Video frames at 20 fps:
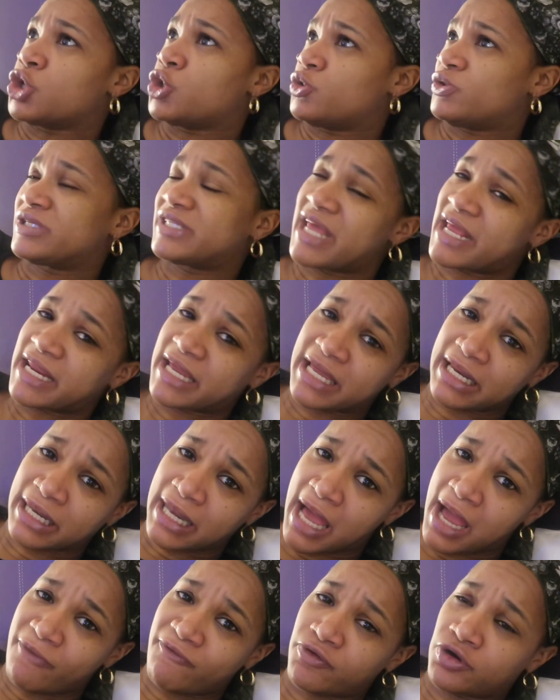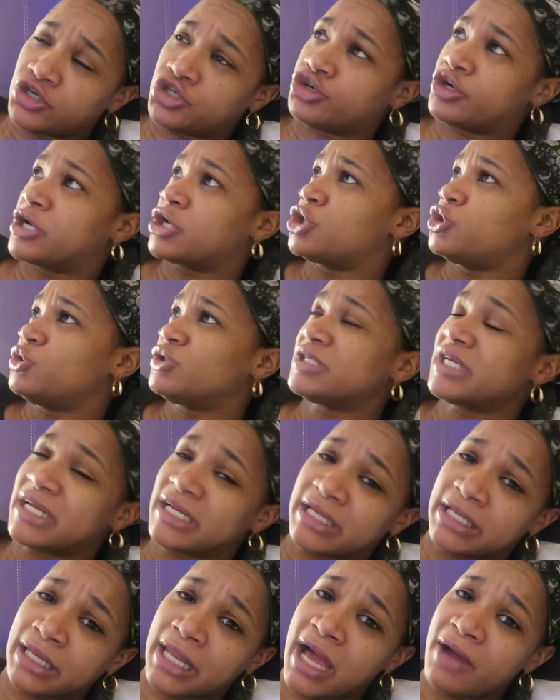Who's standing in line for a drink? Who's
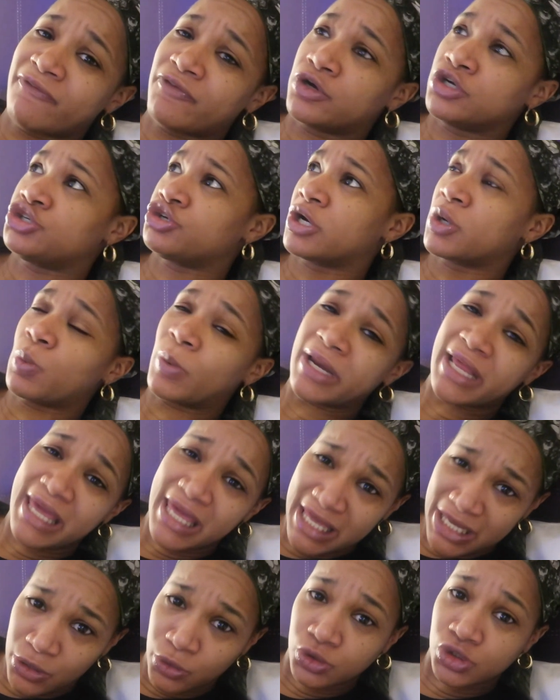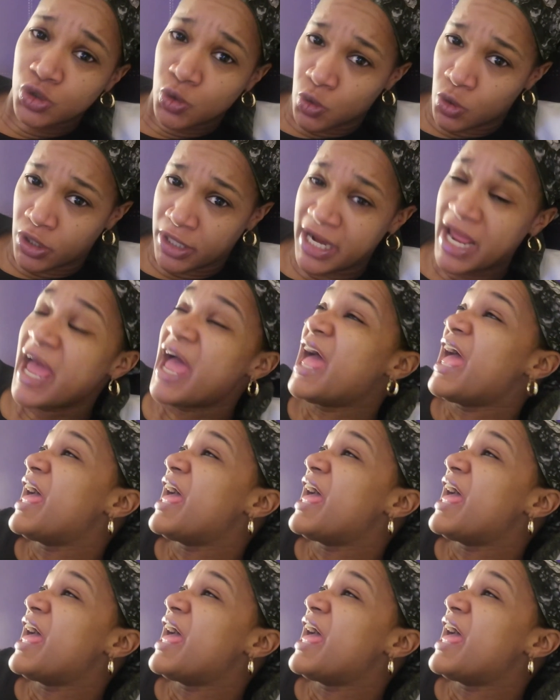standing in line for a drink with heels on?